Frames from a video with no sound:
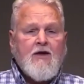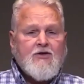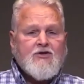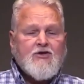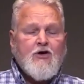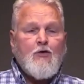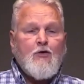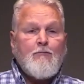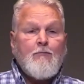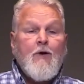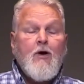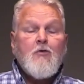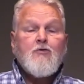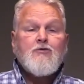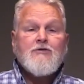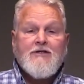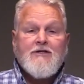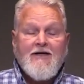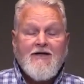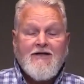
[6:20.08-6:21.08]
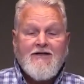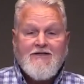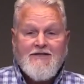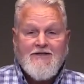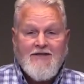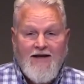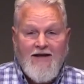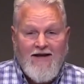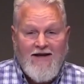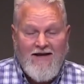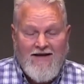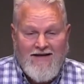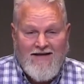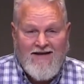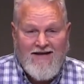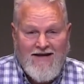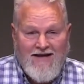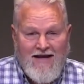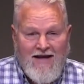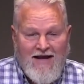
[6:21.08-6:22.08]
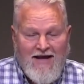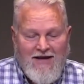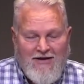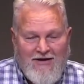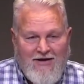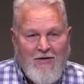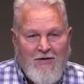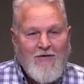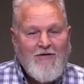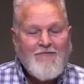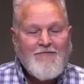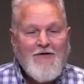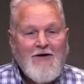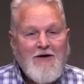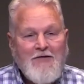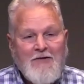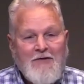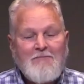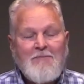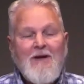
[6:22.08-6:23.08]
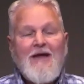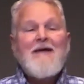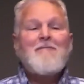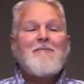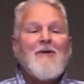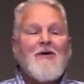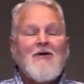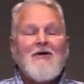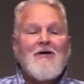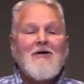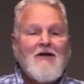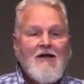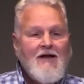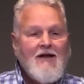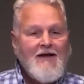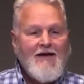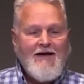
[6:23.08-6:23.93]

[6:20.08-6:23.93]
So Moses, you know, in front of the people,